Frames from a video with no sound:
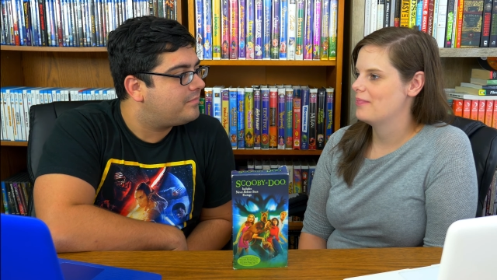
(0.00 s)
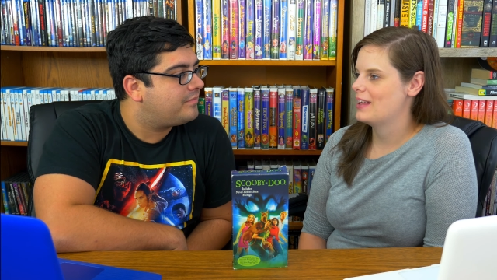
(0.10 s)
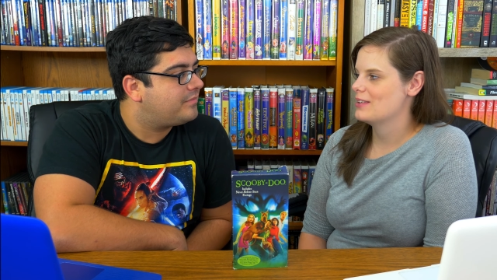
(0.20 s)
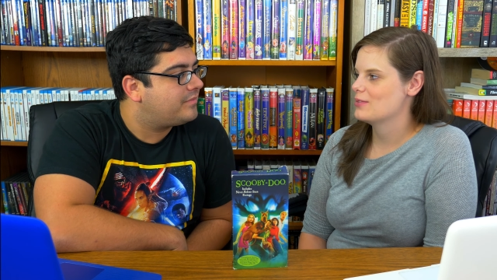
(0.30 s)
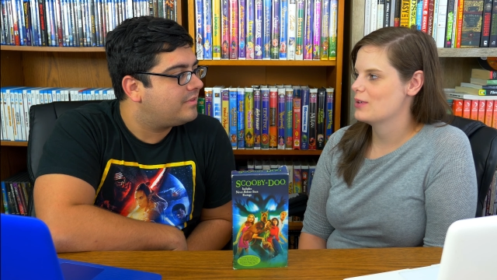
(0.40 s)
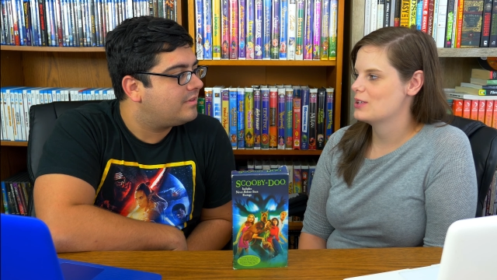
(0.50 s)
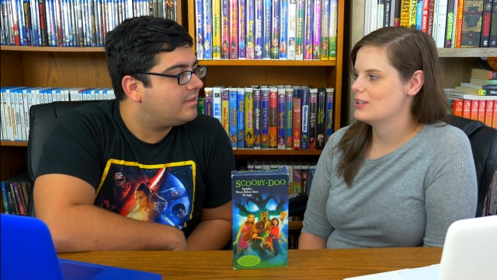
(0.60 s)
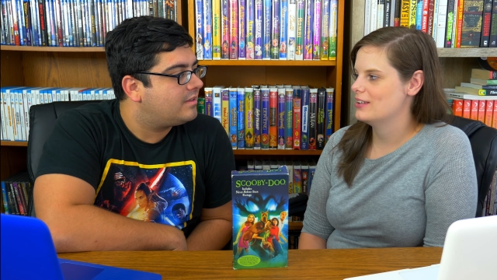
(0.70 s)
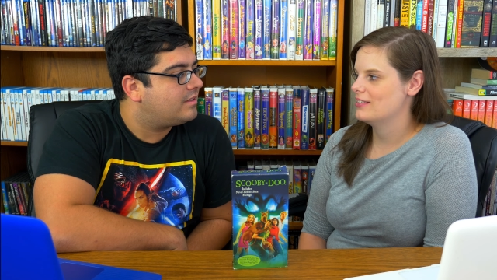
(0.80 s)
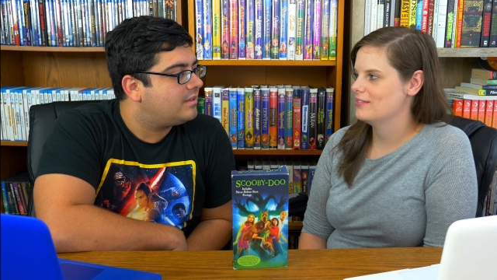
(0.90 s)
Speaker 1: Thanks for
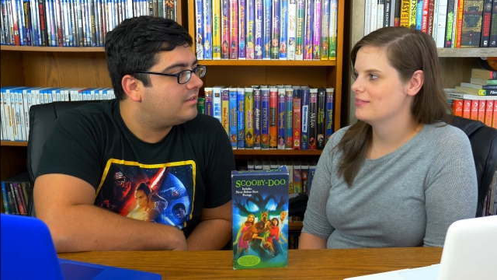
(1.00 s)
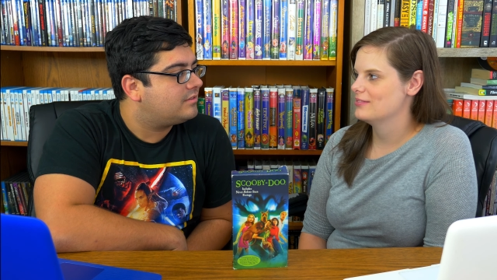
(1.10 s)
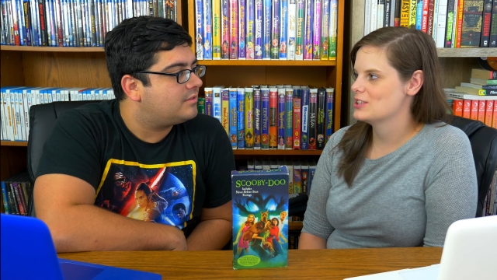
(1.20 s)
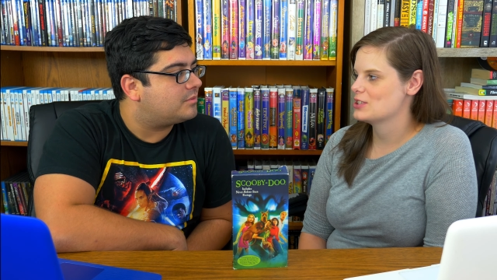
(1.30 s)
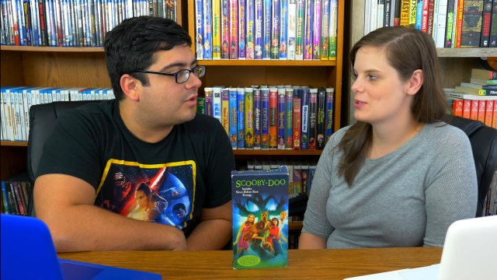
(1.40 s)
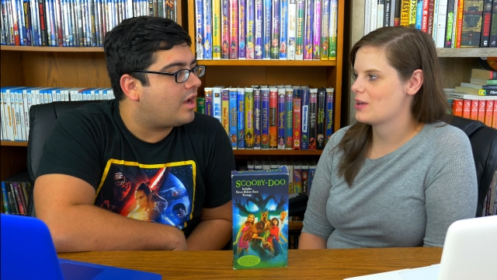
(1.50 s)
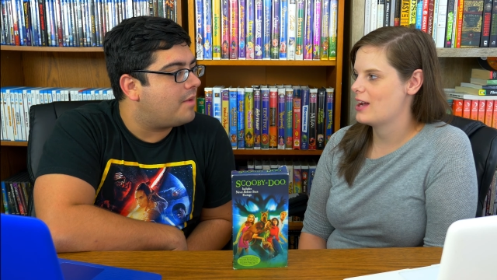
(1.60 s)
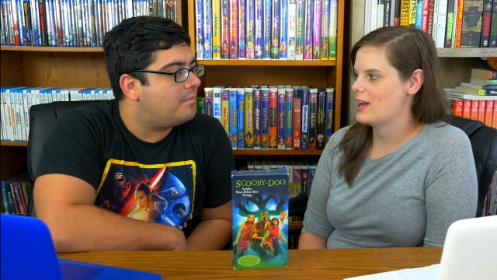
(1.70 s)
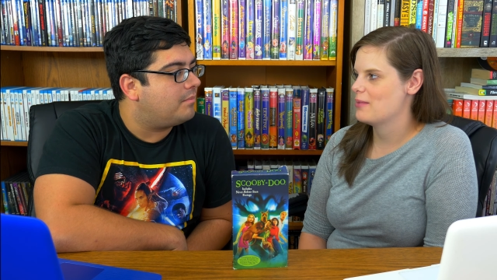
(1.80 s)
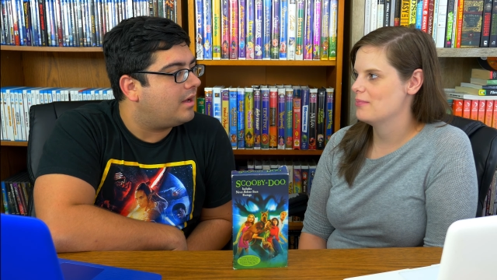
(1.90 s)
watching.
Speaker 2: Subscribe,
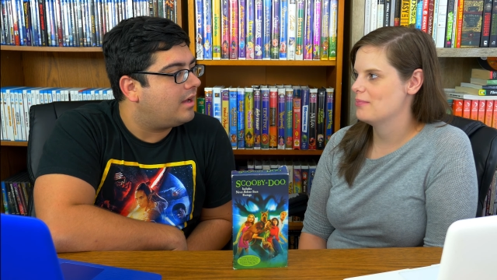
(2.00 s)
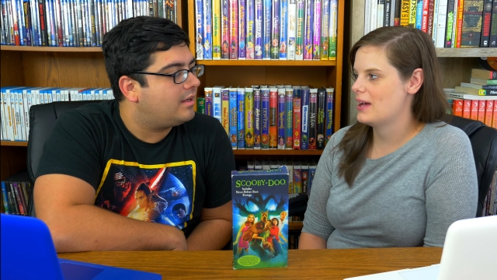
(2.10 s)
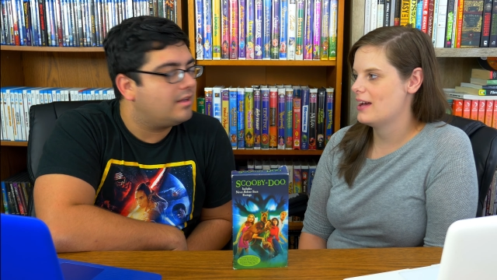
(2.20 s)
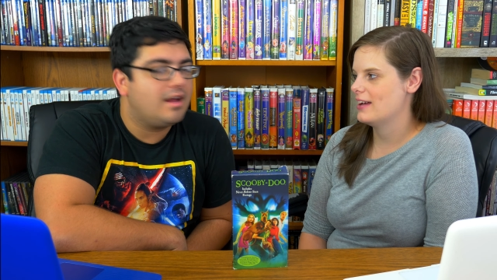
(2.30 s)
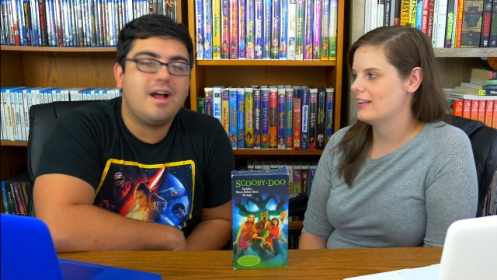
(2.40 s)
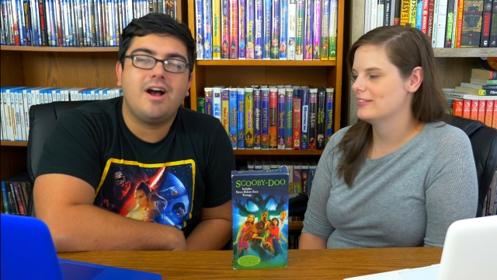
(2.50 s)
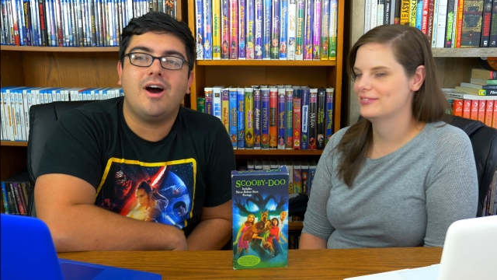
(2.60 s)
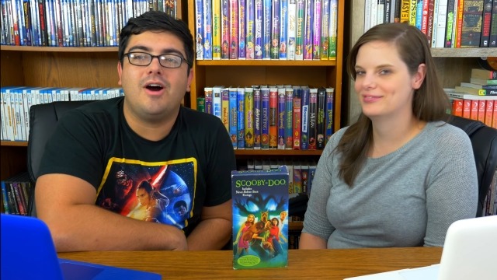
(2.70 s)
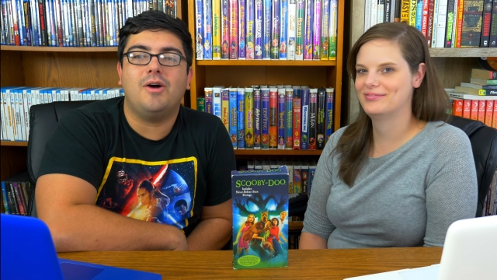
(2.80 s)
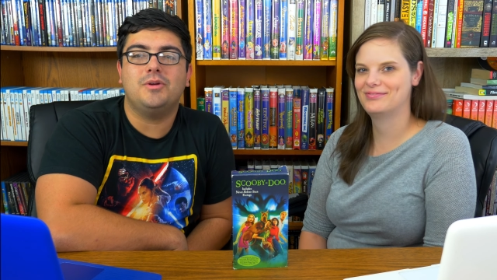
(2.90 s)
subscribe and bye. bye.
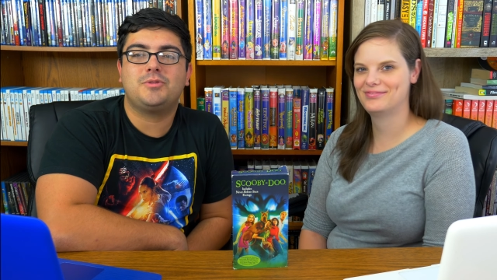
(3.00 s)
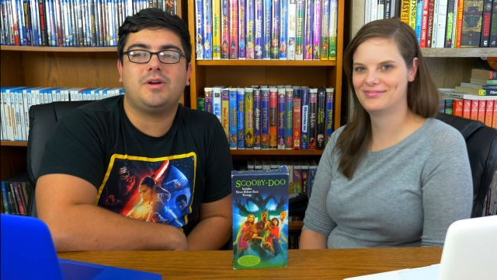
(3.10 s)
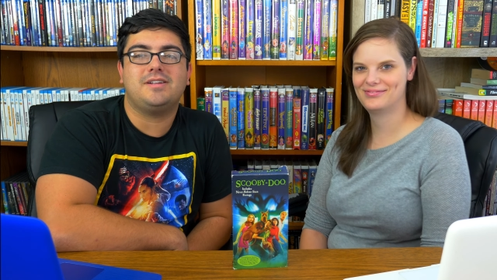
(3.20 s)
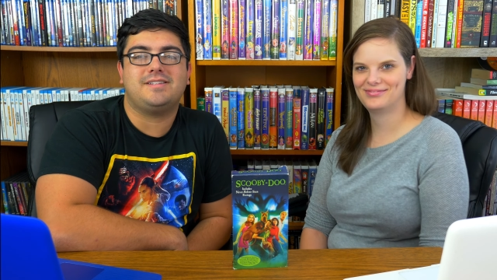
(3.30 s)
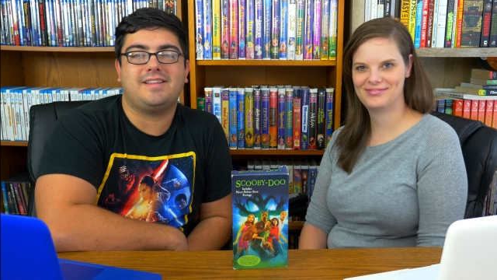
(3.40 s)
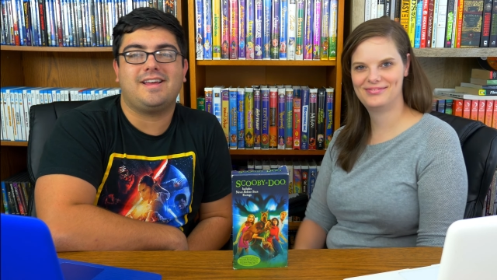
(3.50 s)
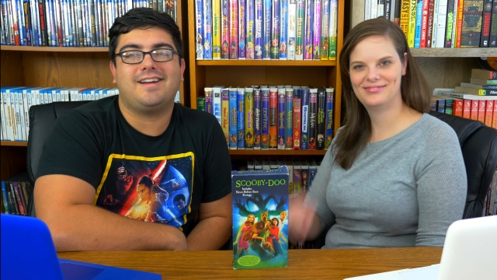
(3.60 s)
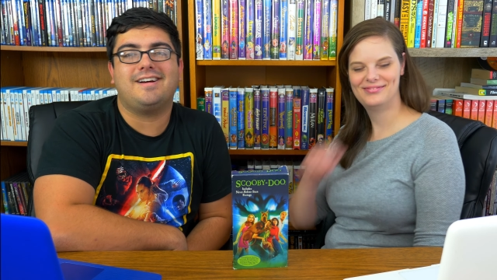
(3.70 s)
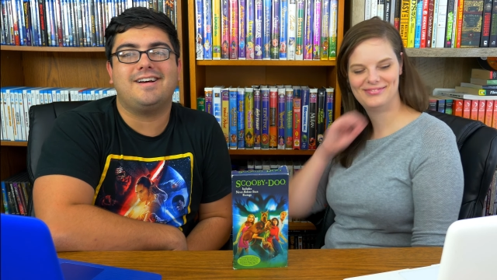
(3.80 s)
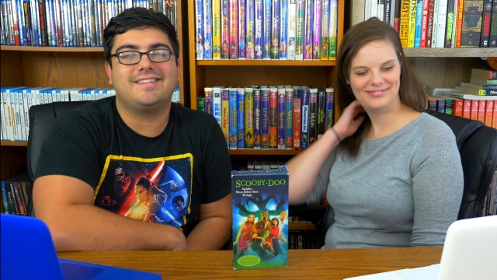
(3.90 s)
Oh, we should probably say
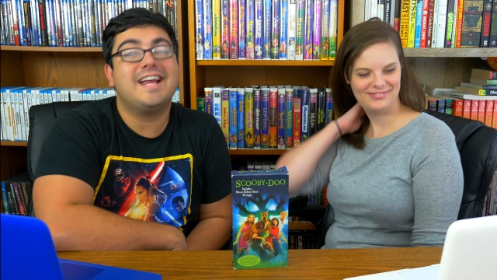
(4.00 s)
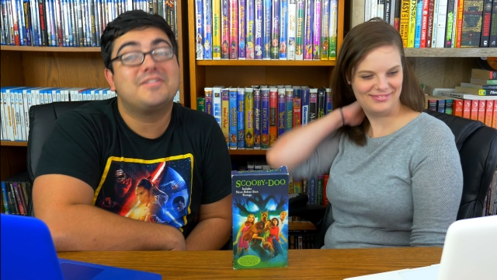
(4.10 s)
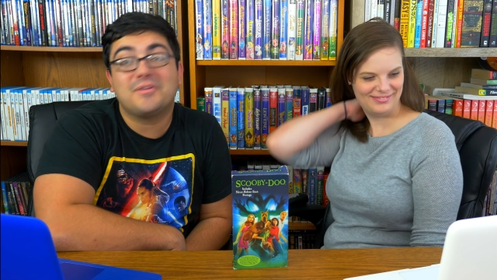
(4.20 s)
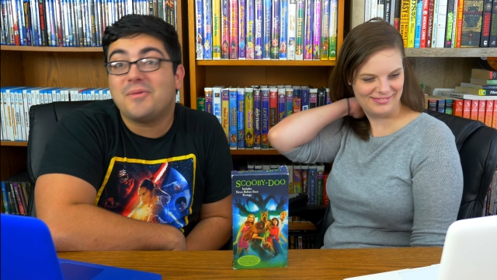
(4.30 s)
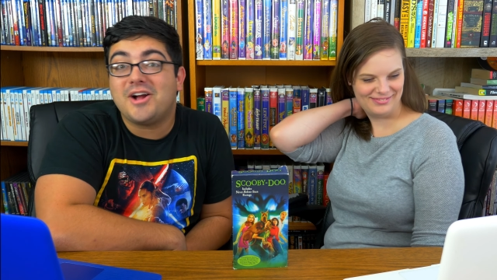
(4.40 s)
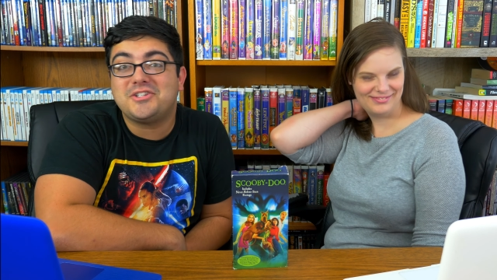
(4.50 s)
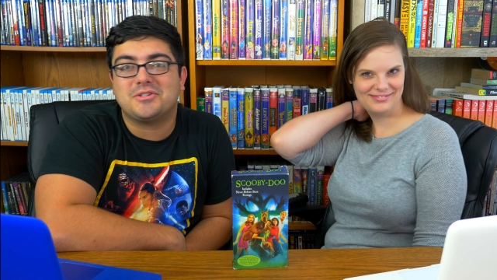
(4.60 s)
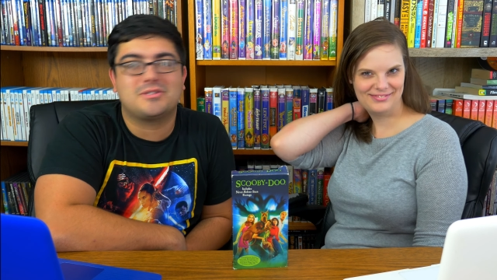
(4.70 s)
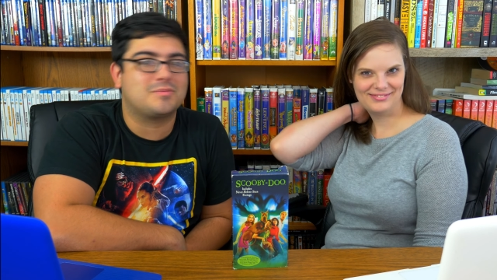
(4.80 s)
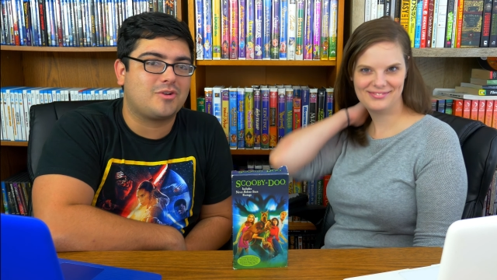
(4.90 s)
that, huh? Thanks for
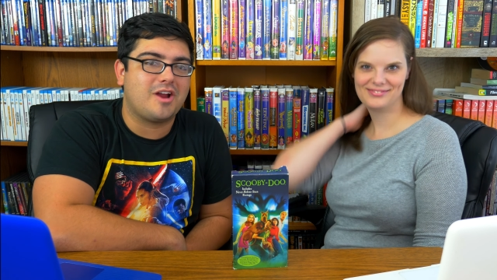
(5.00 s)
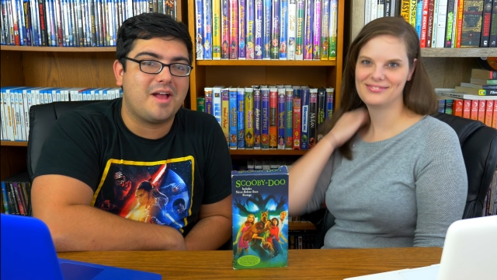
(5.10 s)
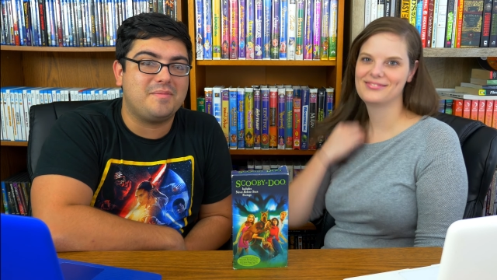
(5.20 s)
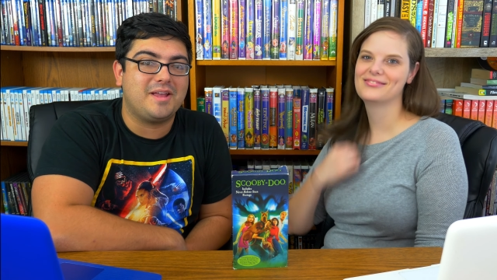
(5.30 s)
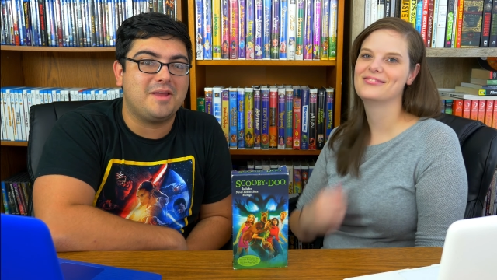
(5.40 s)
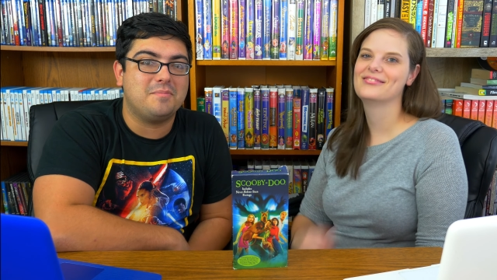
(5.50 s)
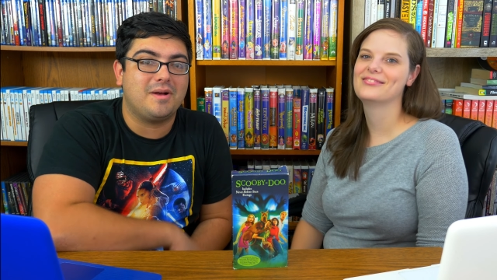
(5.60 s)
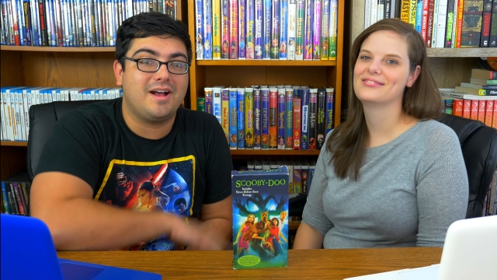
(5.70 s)
watching. Subscribe and